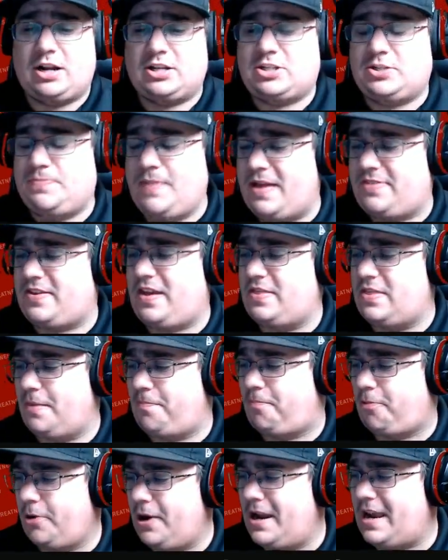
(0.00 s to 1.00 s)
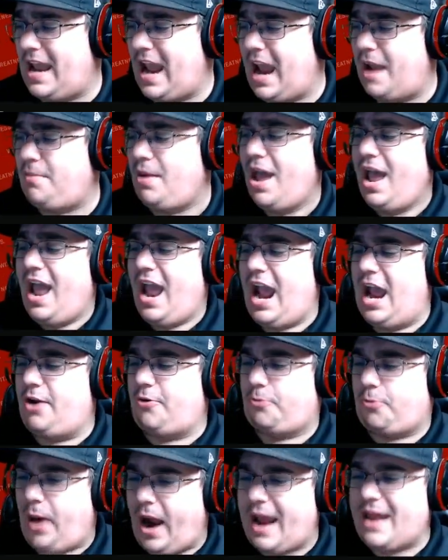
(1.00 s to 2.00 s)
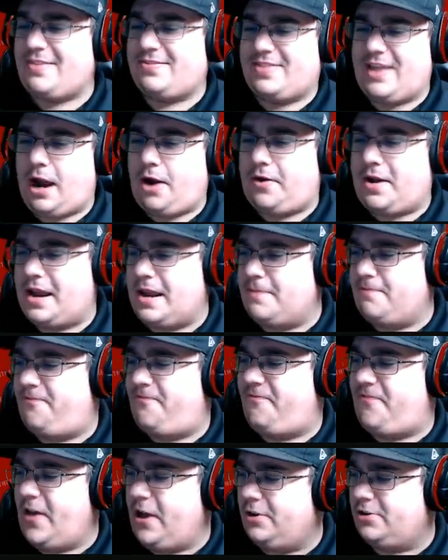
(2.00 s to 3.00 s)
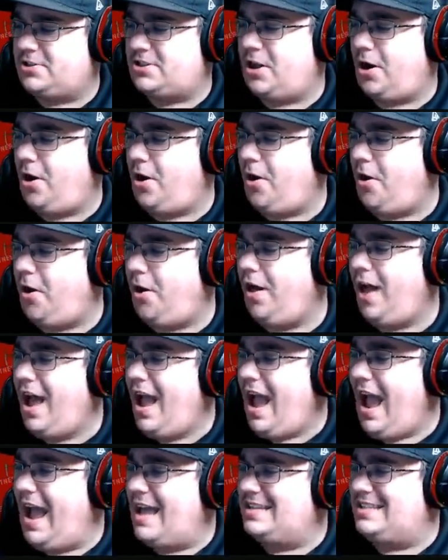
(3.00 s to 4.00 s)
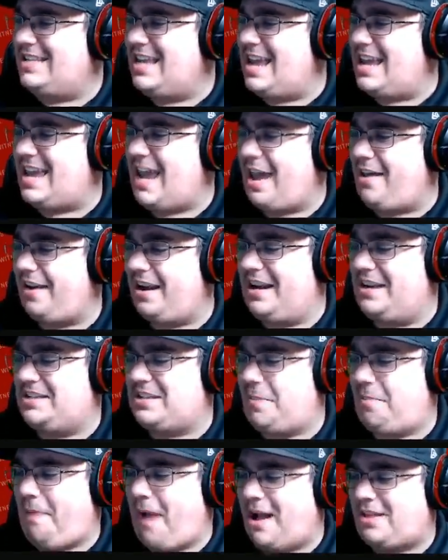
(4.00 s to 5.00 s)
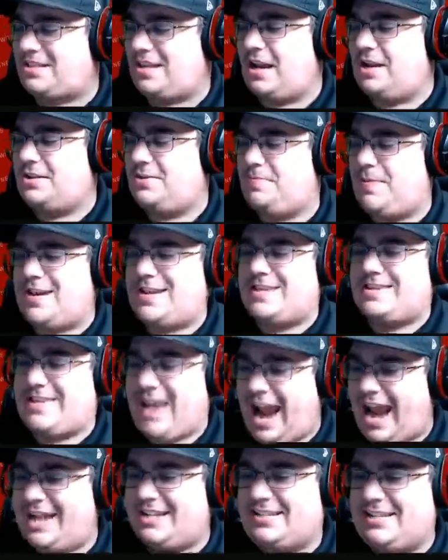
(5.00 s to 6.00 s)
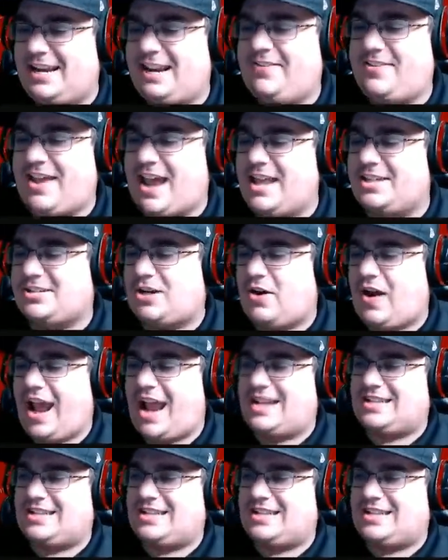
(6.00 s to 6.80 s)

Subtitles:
Smith in the pregame, and right there he fills the hole as Zeke Elliott is about to be dancing in the end zone and